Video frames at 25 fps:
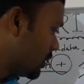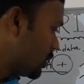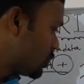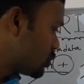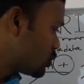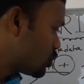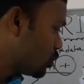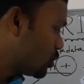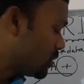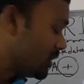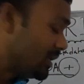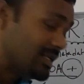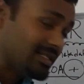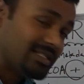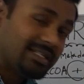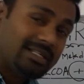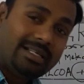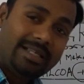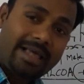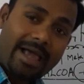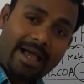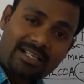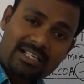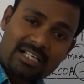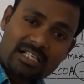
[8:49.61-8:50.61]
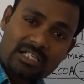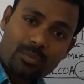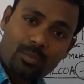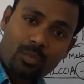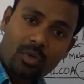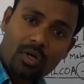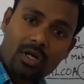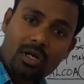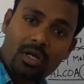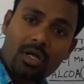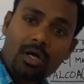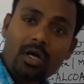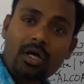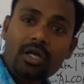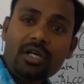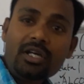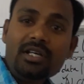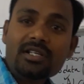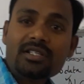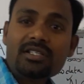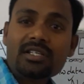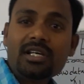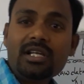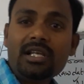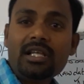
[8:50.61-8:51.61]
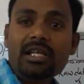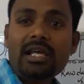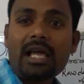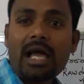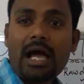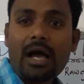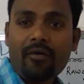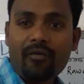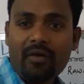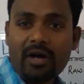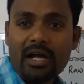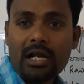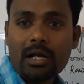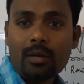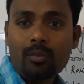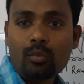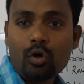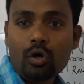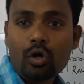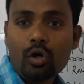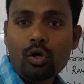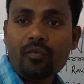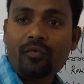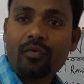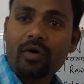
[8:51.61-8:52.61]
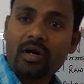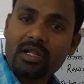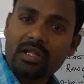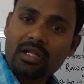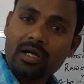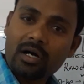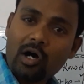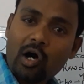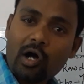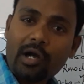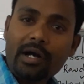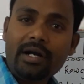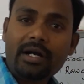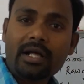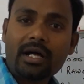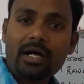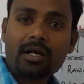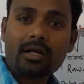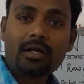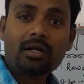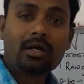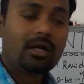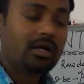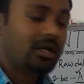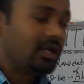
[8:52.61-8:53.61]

So easily accessible, easily available for the auditor.